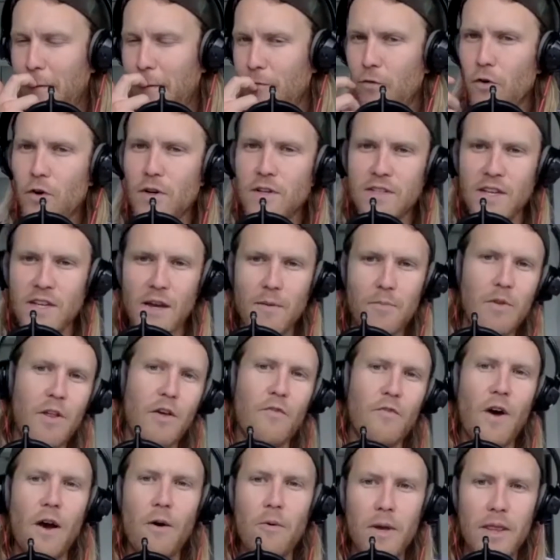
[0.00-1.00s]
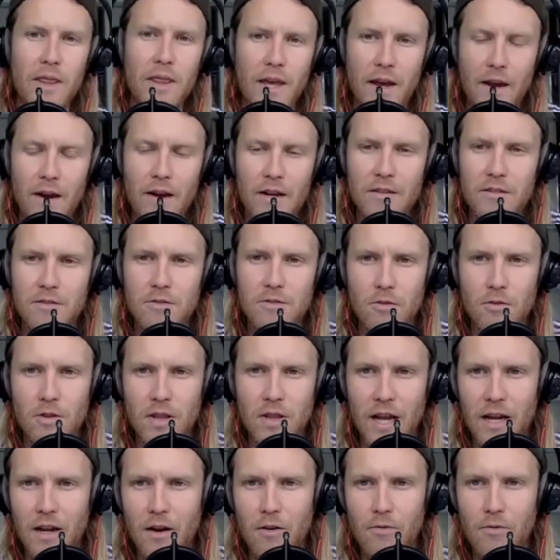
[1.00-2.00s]
for example, if I went there and saw
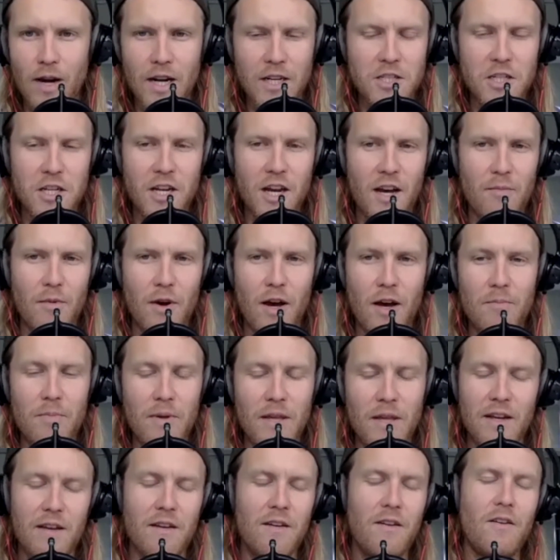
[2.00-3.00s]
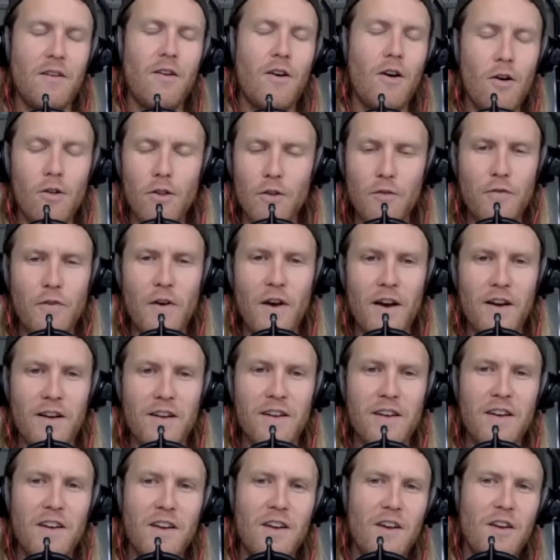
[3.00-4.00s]
like Arashiyama, I'd be like, holy
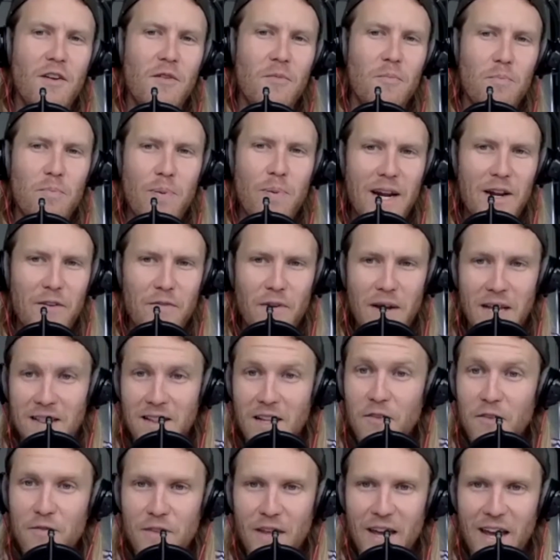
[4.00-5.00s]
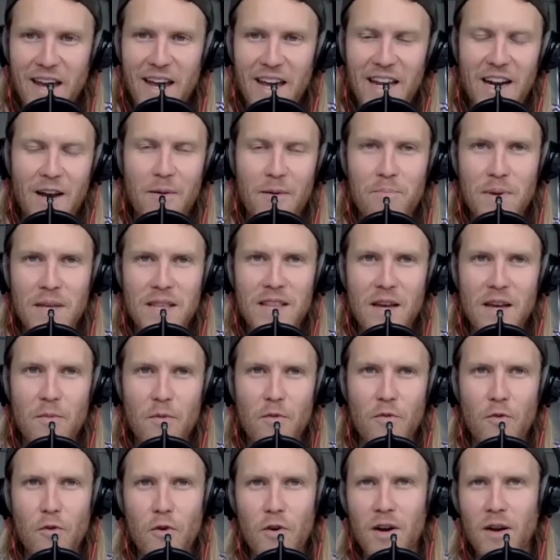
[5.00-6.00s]
fuck. But if I live there and I've been there
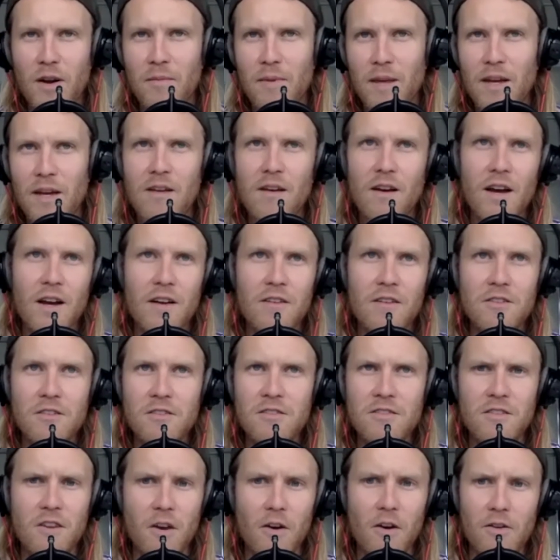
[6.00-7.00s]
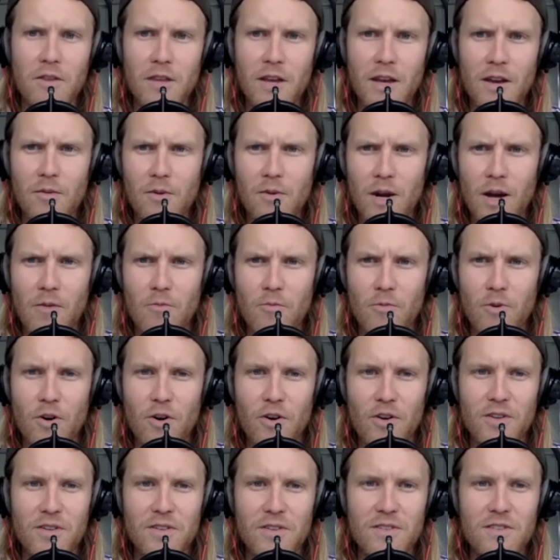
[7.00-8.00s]
before, and I'm like, oh, I could just go there when I
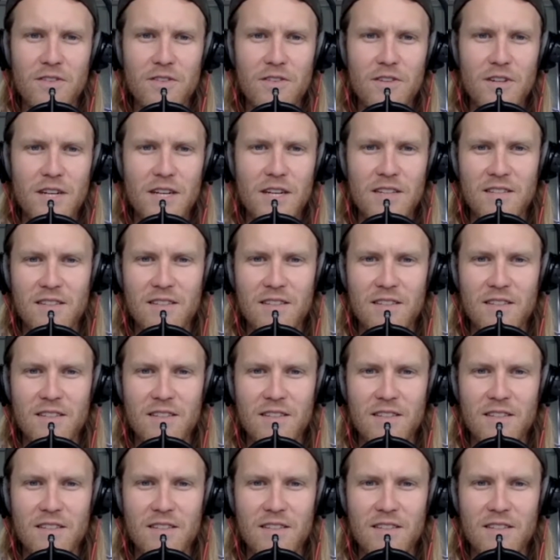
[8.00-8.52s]
want, it's